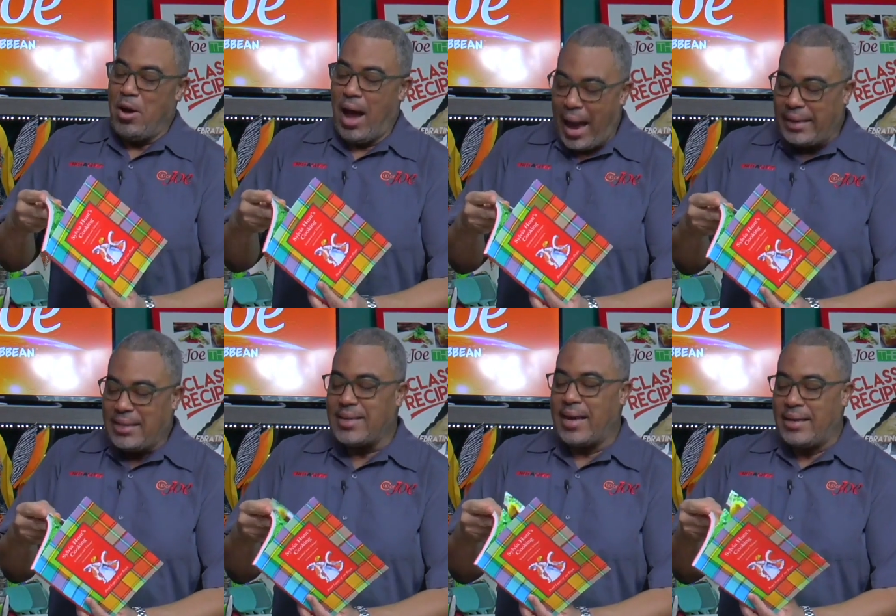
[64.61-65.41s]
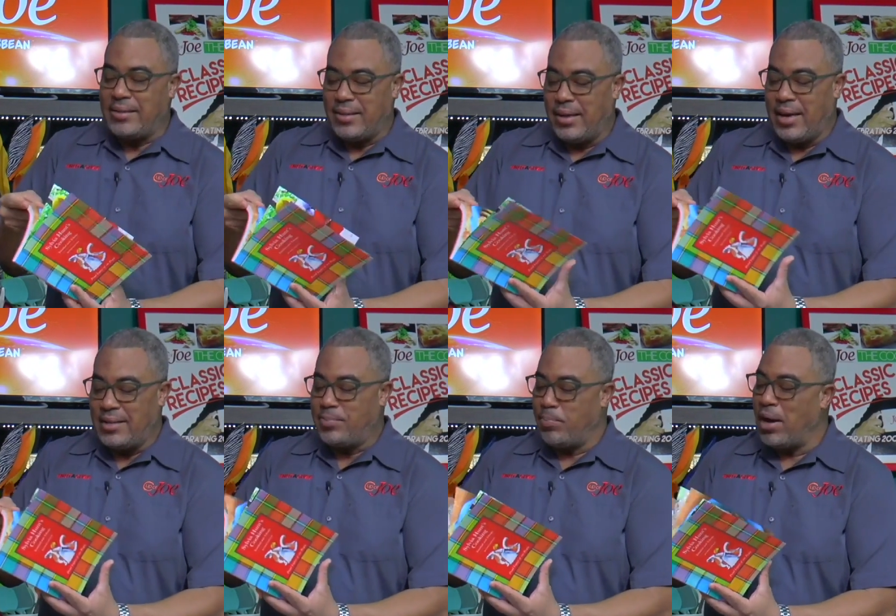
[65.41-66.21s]
I decided today,
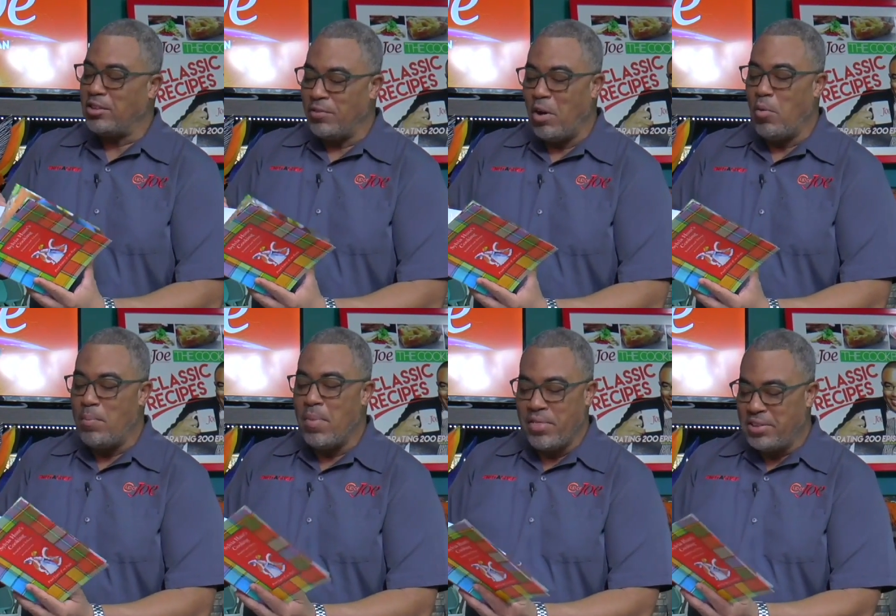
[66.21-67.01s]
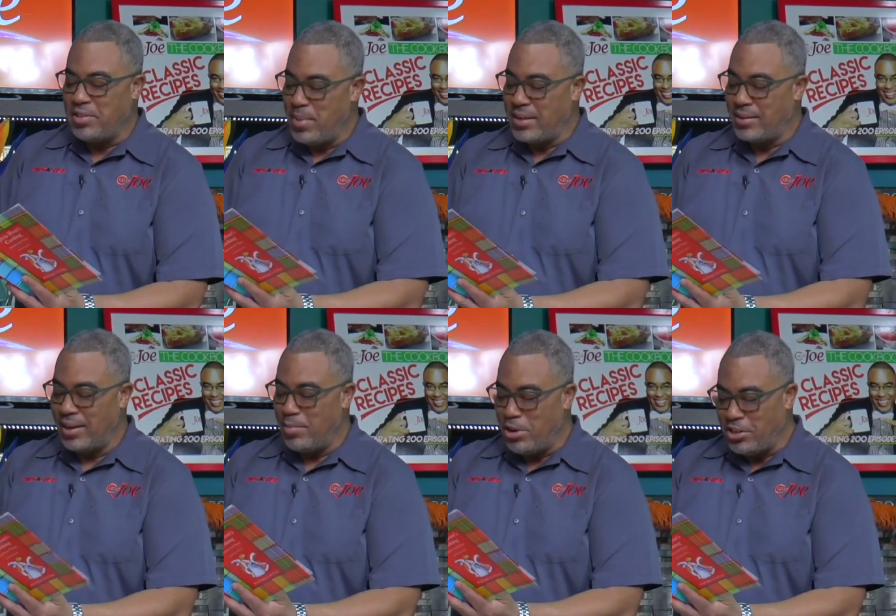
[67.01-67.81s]
as part of our Mother's May
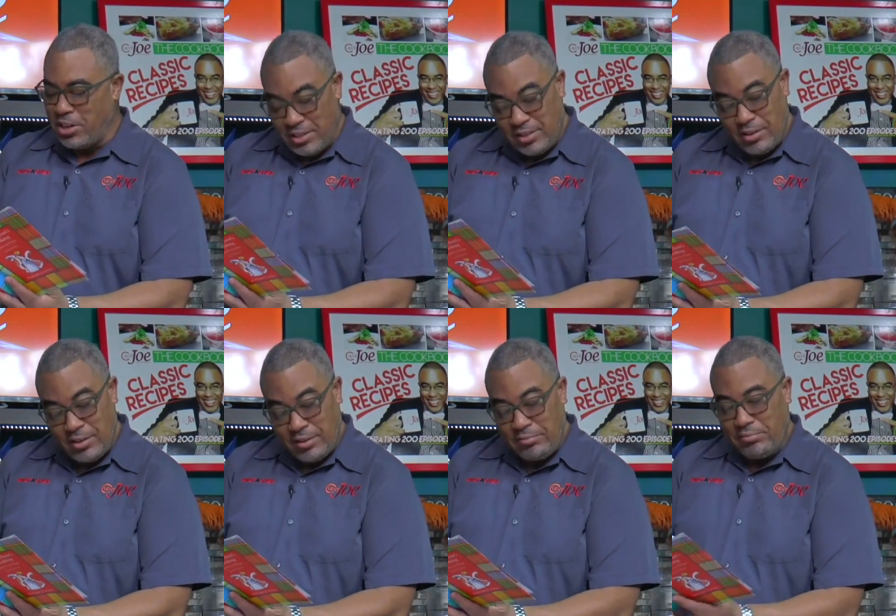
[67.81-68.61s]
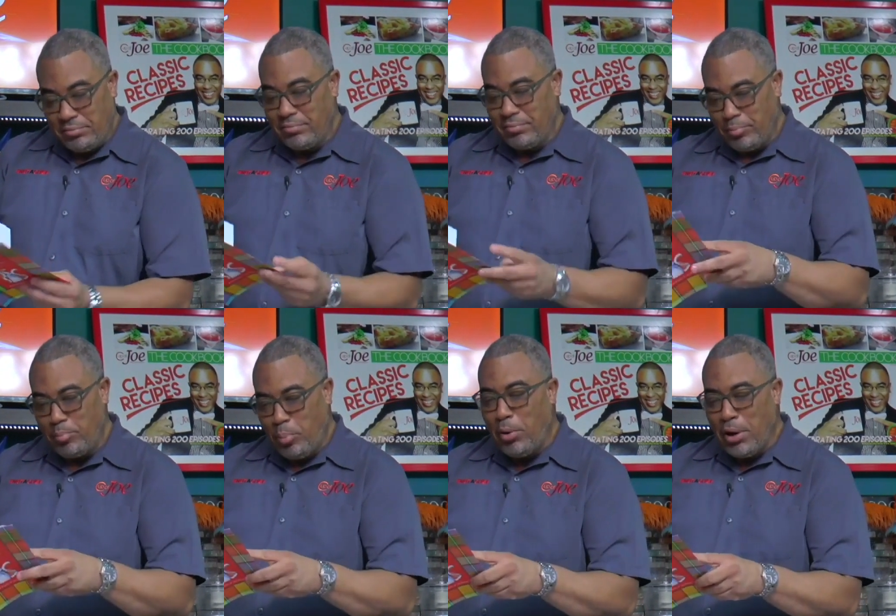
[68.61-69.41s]
celebrations, to
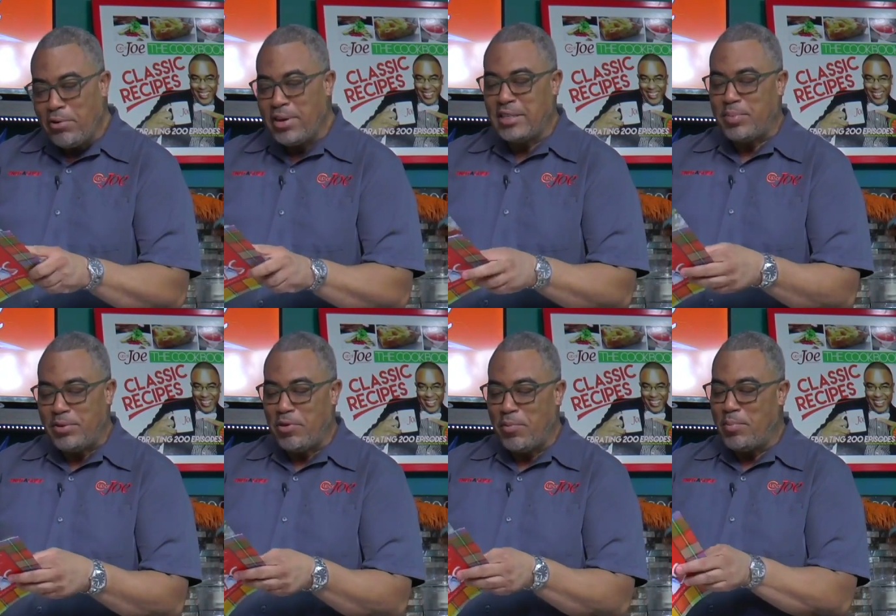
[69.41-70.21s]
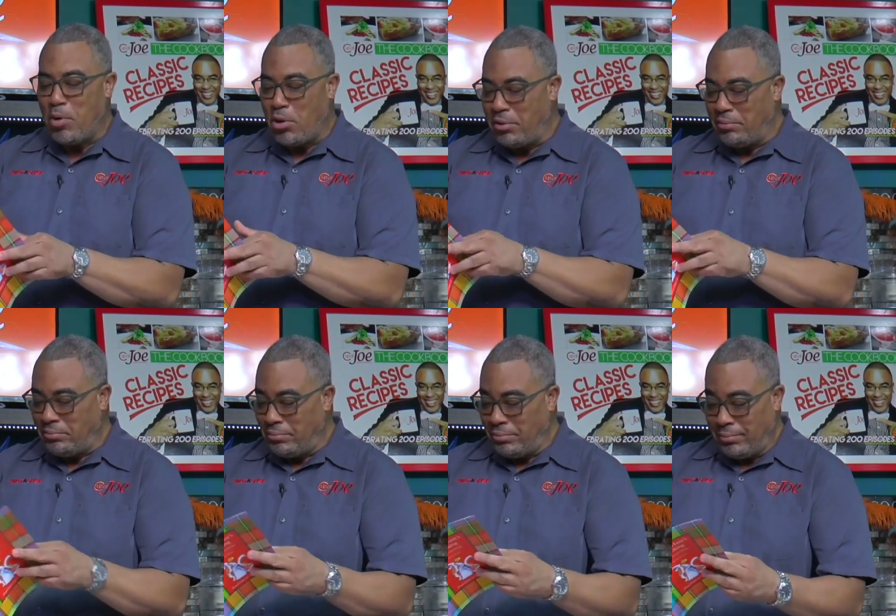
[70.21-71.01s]
pull a recipe from the book
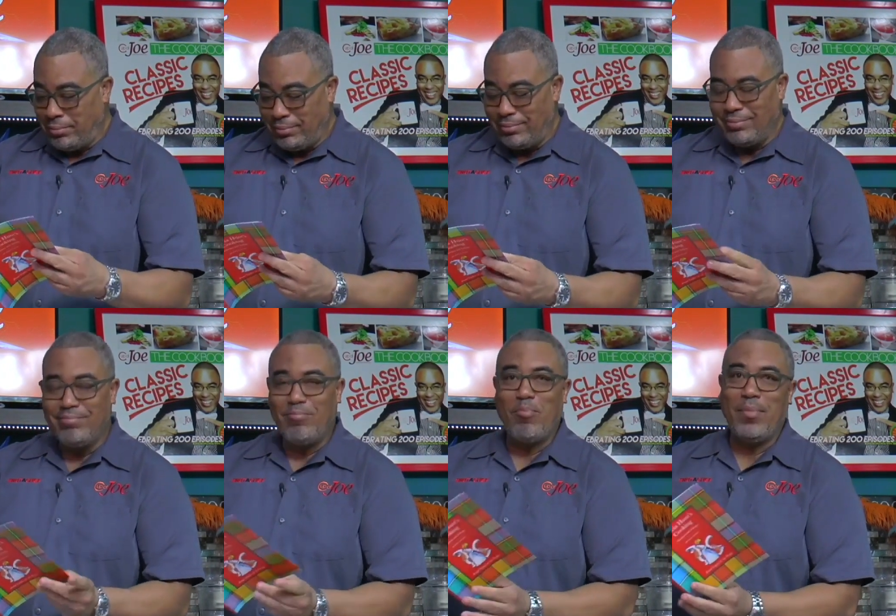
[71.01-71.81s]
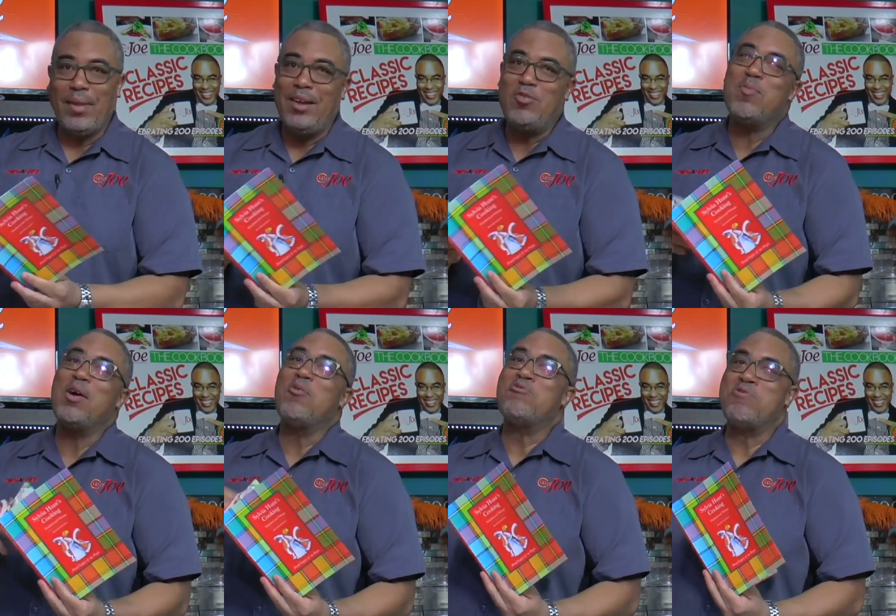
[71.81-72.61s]
and do my
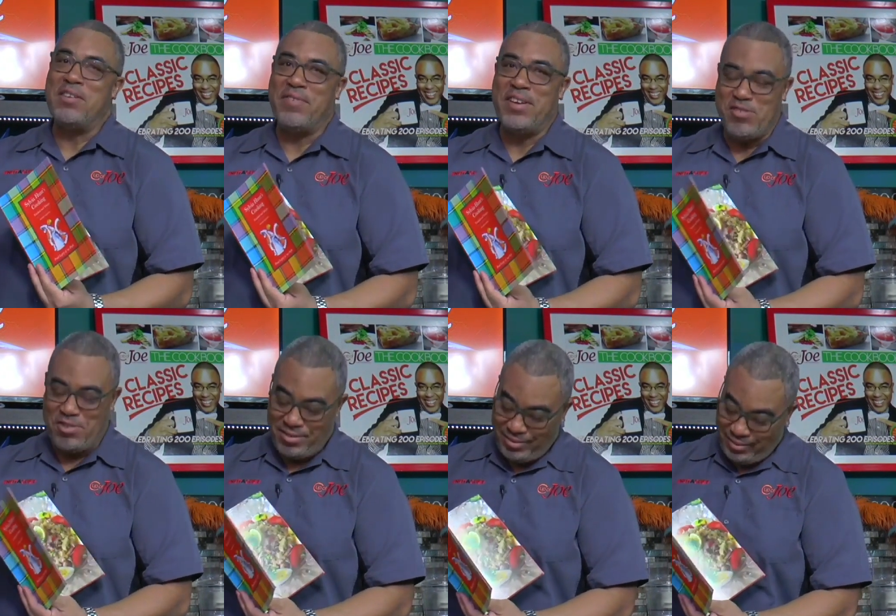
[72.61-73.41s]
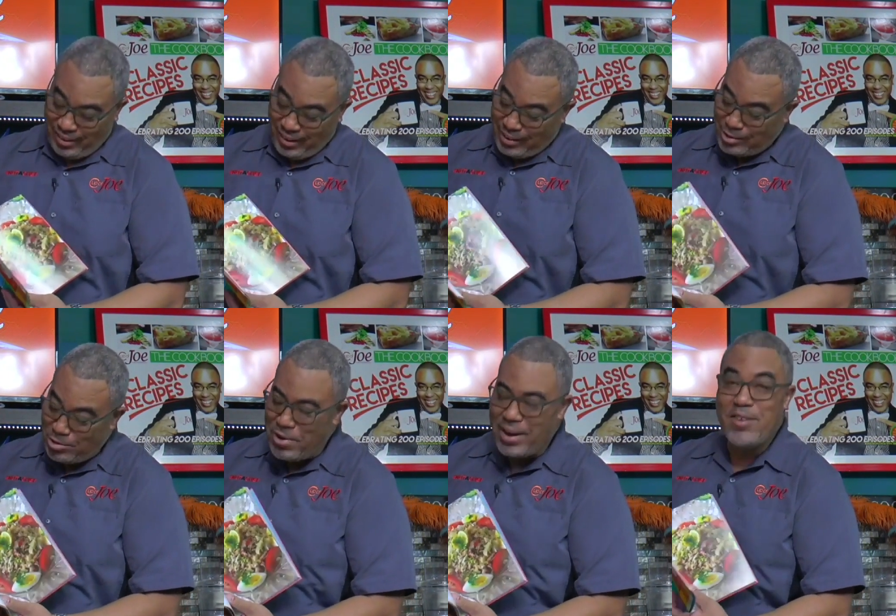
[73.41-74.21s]
own reinvention. So
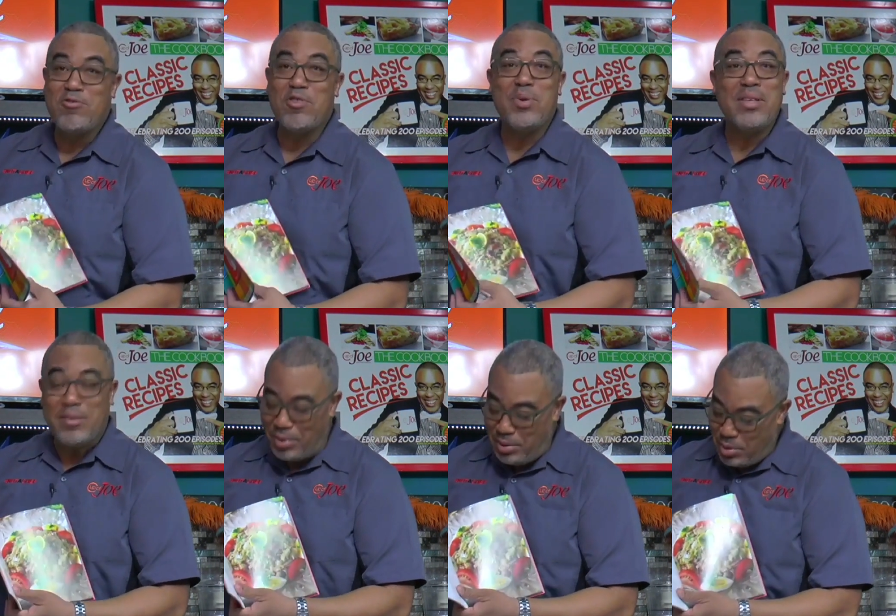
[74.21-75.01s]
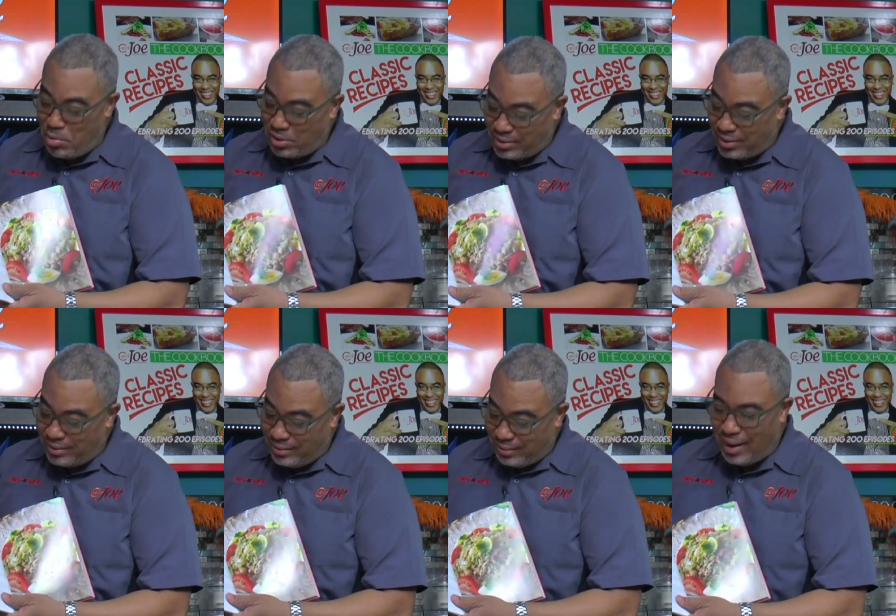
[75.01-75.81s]
really and truly, we
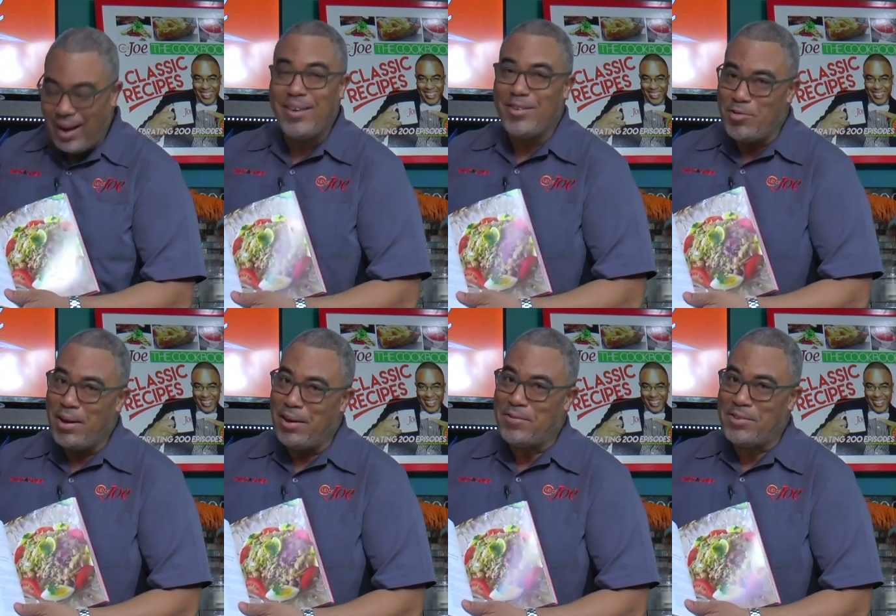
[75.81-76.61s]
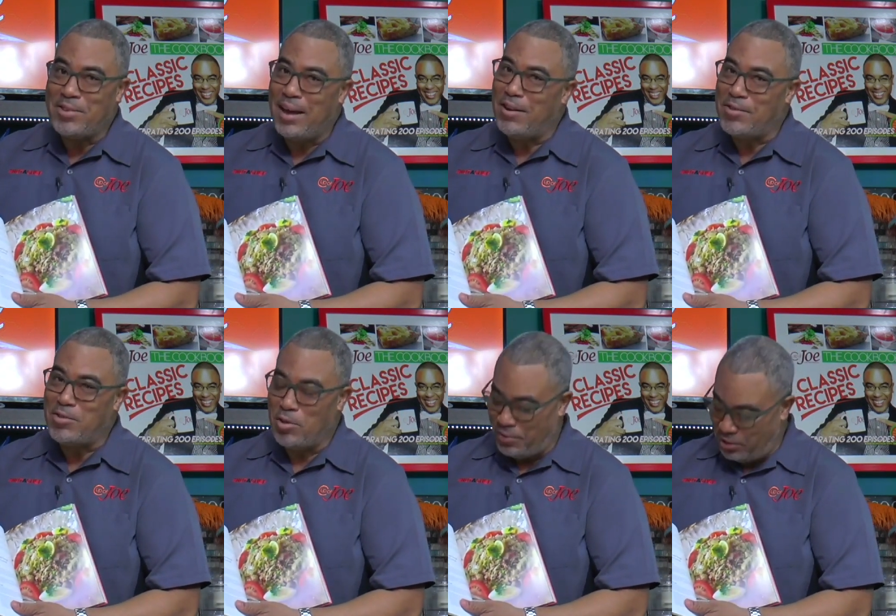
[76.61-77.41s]
wanted, you know, I love
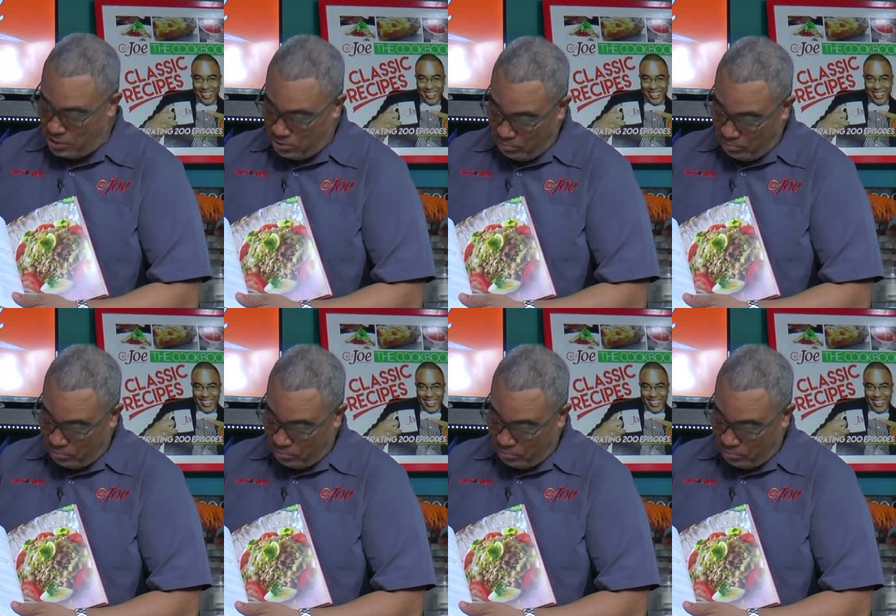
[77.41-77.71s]
saltfish.